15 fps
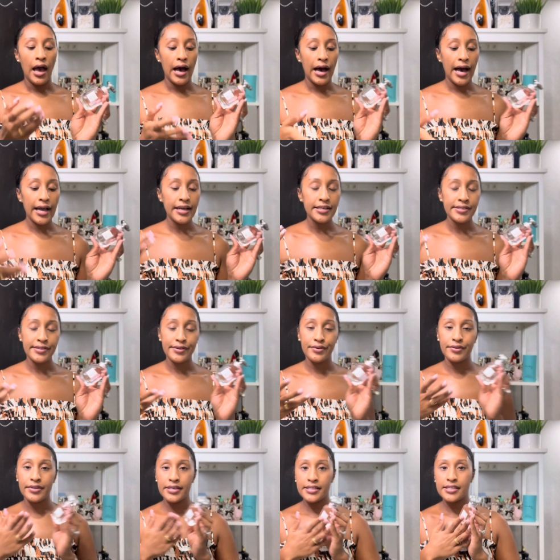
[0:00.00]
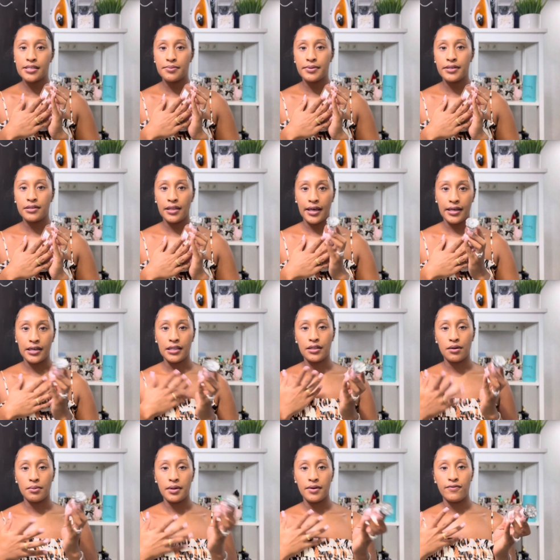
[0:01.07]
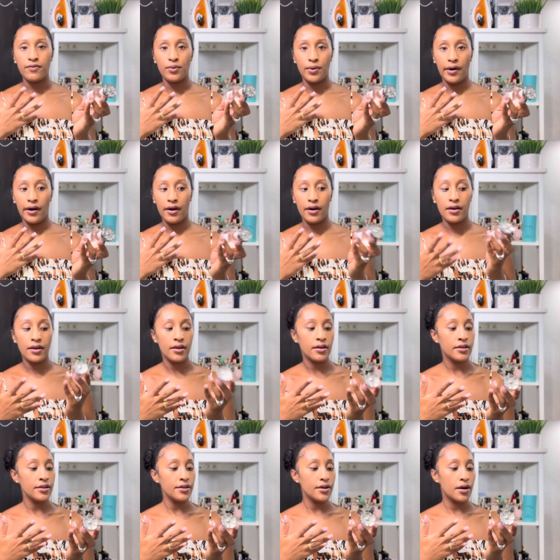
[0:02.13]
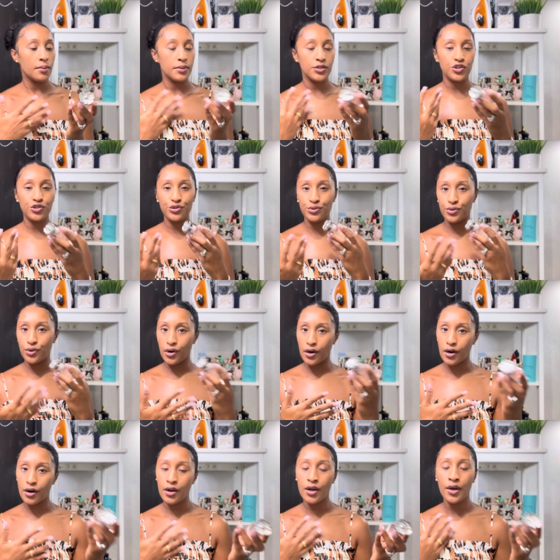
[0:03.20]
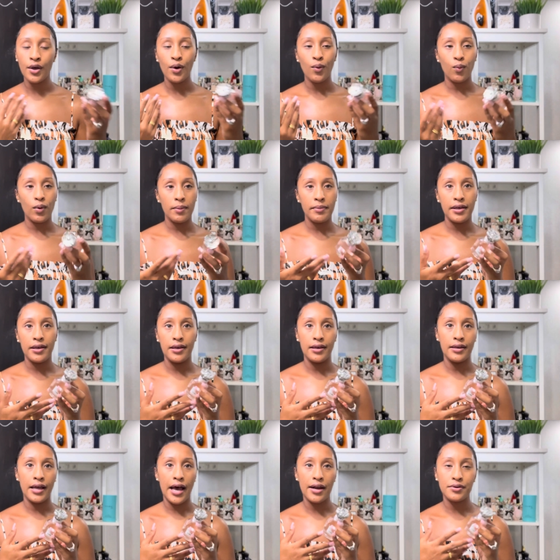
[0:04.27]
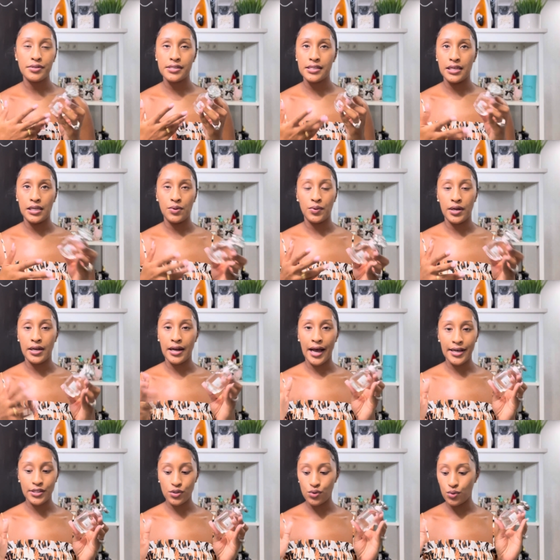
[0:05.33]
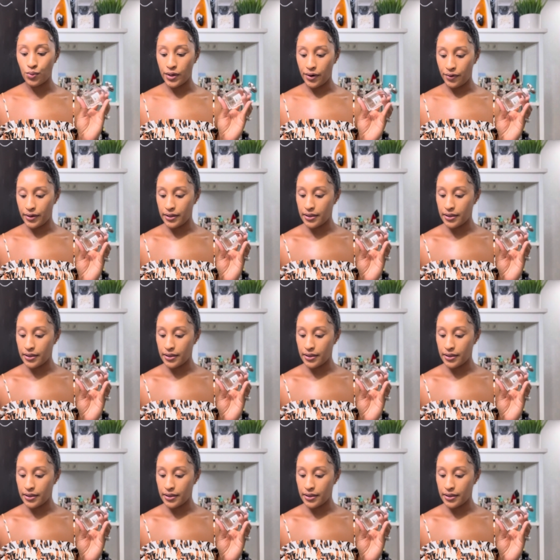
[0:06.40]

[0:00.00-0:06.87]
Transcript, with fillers: I consider this to be like a little bit for, you know, mature women. I don't see anyone in high school wearing